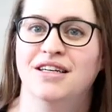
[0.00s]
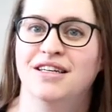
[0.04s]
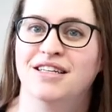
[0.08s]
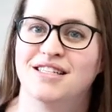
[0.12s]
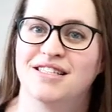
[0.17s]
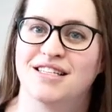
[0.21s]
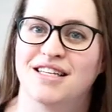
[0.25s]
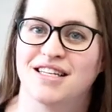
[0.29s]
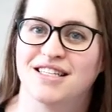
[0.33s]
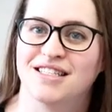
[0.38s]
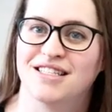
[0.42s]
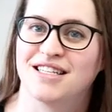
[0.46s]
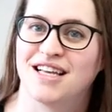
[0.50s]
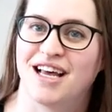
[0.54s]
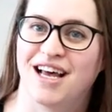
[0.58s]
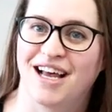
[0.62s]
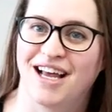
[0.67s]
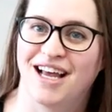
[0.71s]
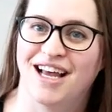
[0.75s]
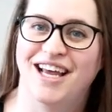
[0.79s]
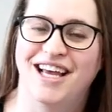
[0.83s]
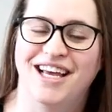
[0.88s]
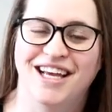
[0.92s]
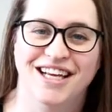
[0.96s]
since
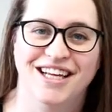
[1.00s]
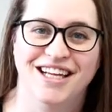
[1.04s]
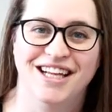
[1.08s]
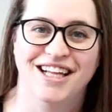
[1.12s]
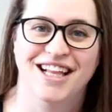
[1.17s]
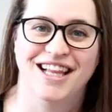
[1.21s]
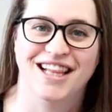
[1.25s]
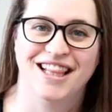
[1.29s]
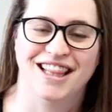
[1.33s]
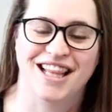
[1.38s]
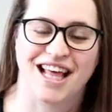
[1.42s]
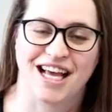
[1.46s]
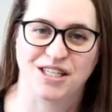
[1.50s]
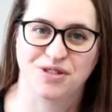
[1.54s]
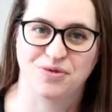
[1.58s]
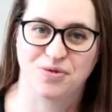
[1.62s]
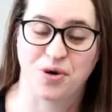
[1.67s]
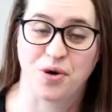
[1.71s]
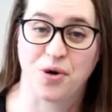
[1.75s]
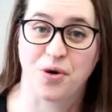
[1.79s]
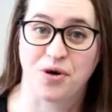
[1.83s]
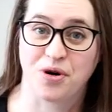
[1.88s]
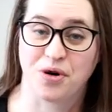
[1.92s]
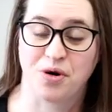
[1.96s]
I last
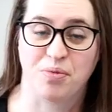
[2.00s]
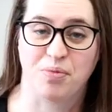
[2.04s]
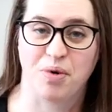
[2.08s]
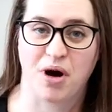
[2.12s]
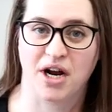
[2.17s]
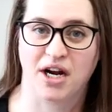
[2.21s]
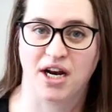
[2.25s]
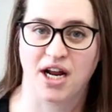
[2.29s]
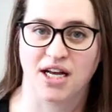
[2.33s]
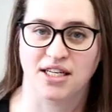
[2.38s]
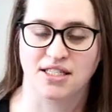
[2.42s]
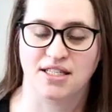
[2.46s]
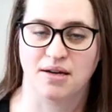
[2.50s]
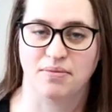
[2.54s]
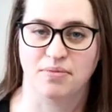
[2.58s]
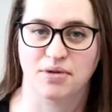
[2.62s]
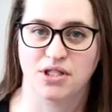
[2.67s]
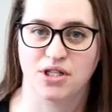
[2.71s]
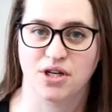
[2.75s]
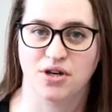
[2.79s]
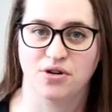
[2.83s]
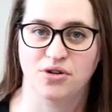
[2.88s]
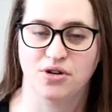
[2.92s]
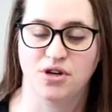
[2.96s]
recorded a podcast
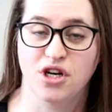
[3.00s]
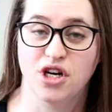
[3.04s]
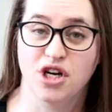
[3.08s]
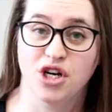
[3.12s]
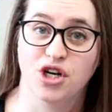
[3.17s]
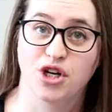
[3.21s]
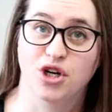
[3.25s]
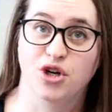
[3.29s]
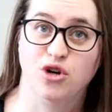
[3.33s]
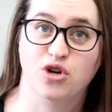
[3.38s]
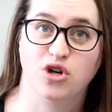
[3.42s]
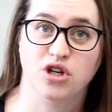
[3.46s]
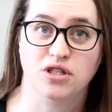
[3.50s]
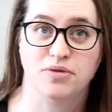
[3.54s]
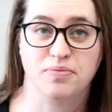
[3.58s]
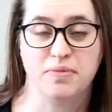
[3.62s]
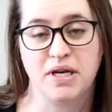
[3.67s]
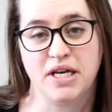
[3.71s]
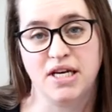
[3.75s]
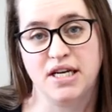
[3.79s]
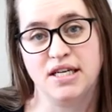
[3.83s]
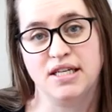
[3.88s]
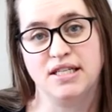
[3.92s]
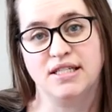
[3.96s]
episode.
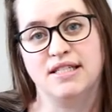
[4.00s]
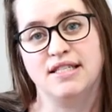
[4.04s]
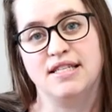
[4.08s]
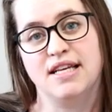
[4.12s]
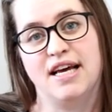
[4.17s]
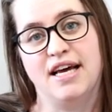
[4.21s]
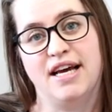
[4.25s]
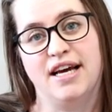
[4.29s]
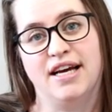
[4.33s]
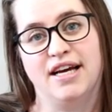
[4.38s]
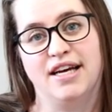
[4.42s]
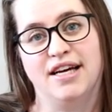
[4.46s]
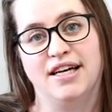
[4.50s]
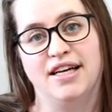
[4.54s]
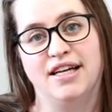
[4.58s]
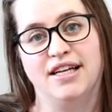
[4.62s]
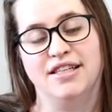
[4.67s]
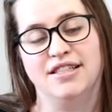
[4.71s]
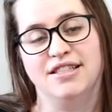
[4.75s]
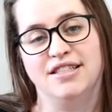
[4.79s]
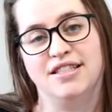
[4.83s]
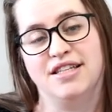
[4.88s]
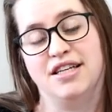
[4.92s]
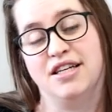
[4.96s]
Christmas
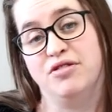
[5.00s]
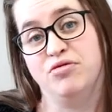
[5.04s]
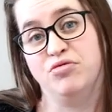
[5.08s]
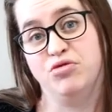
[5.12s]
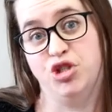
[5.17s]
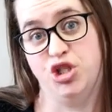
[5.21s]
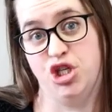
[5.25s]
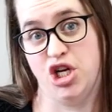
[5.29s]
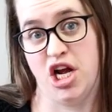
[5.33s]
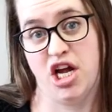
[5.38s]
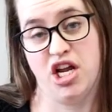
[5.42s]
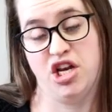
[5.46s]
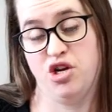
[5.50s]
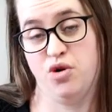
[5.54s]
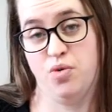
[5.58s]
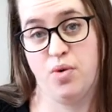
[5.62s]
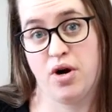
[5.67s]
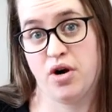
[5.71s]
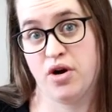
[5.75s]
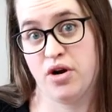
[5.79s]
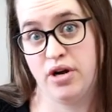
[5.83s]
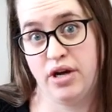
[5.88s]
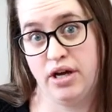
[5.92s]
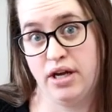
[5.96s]
and
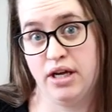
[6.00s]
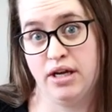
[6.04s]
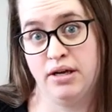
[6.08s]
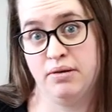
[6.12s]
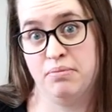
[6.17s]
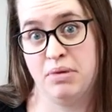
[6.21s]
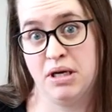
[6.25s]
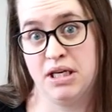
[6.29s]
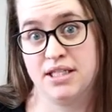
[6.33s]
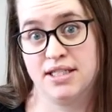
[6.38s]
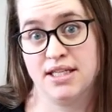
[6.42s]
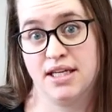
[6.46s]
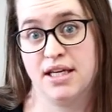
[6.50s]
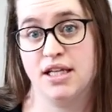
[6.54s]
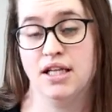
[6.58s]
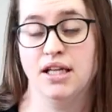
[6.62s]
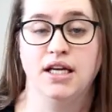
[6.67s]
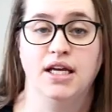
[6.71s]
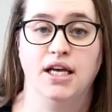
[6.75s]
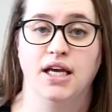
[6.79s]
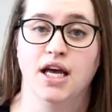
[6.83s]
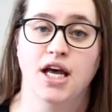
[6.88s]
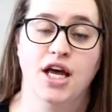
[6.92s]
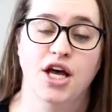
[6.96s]
January
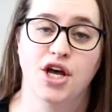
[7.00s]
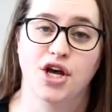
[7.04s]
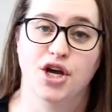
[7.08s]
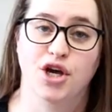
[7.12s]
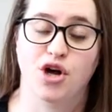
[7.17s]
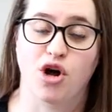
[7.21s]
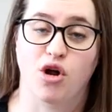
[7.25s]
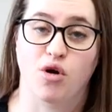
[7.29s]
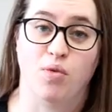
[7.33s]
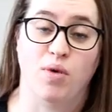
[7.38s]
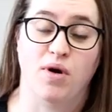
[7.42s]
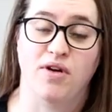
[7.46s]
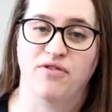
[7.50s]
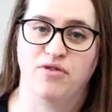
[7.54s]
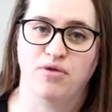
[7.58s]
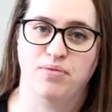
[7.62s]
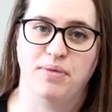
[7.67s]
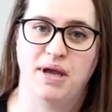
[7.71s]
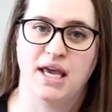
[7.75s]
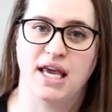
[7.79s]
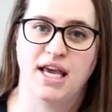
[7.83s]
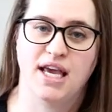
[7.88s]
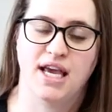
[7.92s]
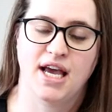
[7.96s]
basically got away from
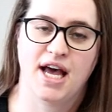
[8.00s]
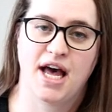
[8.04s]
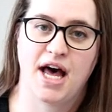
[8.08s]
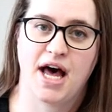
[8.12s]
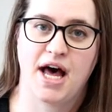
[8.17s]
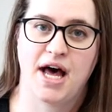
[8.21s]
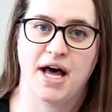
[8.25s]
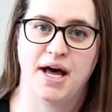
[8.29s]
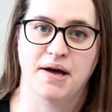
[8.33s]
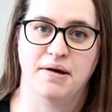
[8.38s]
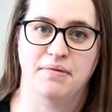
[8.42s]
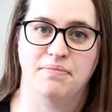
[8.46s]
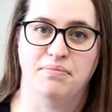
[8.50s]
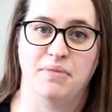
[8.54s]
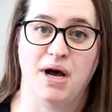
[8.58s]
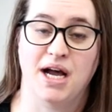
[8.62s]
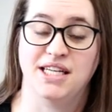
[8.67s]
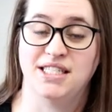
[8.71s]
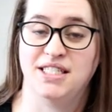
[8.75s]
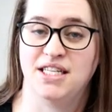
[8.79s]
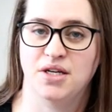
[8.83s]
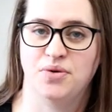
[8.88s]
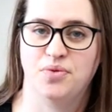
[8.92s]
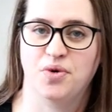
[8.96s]
me.
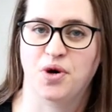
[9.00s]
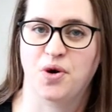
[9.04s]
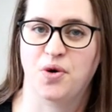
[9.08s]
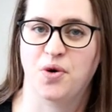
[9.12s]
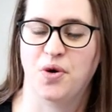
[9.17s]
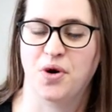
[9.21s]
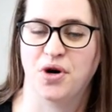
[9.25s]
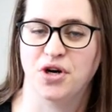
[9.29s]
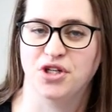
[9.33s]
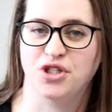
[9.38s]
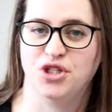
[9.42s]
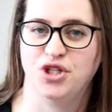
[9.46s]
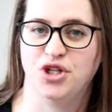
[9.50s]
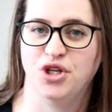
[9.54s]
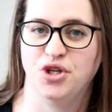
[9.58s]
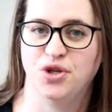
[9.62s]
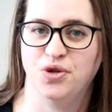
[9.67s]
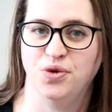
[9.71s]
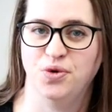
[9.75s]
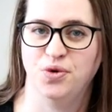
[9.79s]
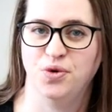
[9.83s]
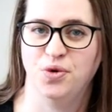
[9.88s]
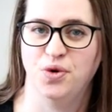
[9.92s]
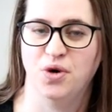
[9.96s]
I did record
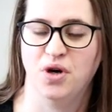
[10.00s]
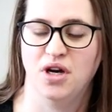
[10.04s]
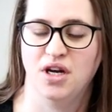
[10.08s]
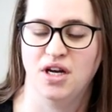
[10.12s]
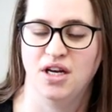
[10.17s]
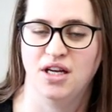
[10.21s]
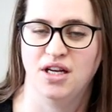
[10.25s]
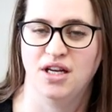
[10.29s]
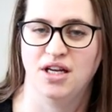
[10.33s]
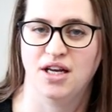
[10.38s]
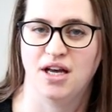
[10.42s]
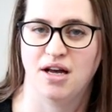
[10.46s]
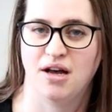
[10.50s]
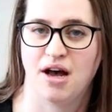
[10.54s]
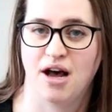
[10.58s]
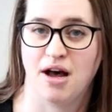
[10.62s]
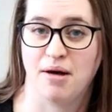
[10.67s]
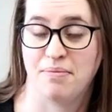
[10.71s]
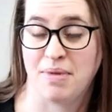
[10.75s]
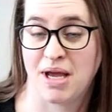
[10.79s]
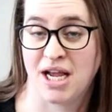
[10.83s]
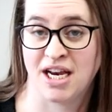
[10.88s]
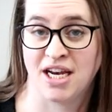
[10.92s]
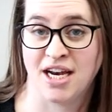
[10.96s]
two
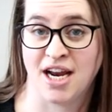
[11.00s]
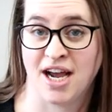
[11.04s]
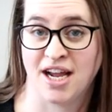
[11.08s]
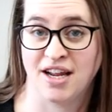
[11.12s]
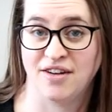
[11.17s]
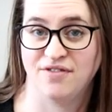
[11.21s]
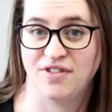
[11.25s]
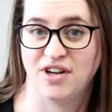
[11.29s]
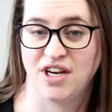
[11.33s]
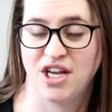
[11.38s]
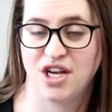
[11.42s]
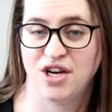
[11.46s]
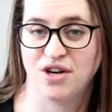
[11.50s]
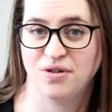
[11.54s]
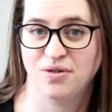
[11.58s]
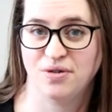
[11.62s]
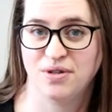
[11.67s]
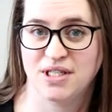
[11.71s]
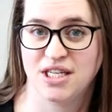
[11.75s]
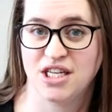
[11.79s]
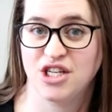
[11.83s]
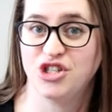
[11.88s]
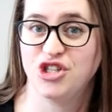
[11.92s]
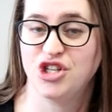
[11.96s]
Make 9
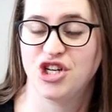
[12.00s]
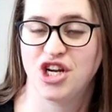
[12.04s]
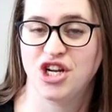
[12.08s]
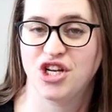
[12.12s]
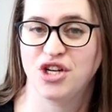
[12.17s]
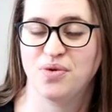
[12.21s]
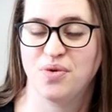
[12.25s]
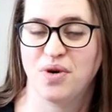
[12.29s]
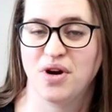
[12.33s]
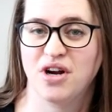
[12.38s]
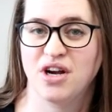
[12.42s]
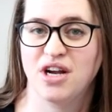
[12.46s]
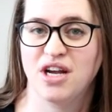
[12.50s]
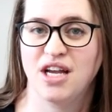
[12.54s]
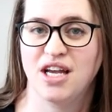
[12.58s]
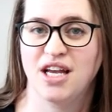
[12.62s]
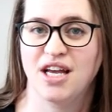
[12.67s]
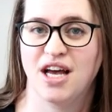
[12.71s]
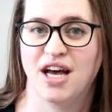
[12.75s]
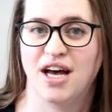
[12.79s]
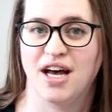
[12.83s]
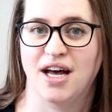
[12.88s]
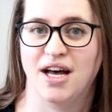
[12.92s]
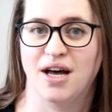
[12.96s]
videos in January,
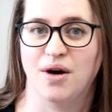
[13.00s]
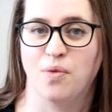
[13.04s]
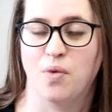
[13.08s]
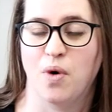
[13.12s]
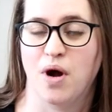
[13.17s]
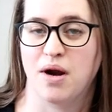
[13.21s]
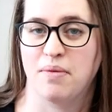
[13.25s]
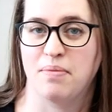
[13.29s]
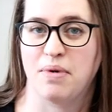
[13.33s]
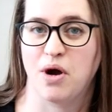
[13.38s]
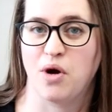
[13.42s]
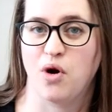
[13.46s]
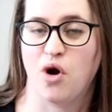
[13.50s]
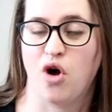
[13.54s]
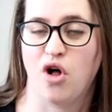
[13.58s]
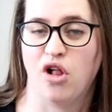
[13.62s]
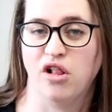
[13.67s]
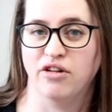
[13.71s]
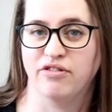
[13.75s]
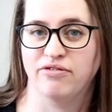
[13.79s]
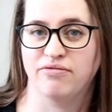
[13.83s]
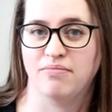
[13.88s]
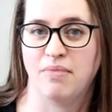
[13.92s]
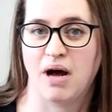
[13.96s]
one about
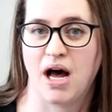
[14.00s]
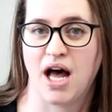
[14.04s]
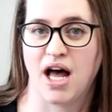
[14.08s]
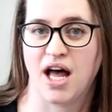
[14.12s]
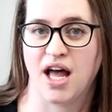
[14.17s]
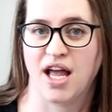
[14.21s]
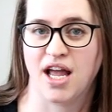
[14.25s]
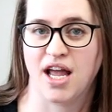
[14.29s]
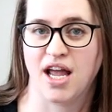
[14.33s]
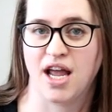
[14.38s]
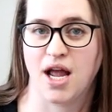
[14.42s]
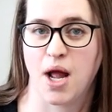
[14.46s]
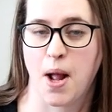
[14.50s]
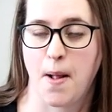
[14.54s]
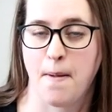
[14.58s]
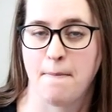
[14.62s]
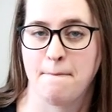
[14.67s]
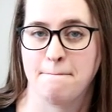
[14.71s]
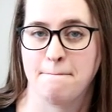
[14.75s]
all of my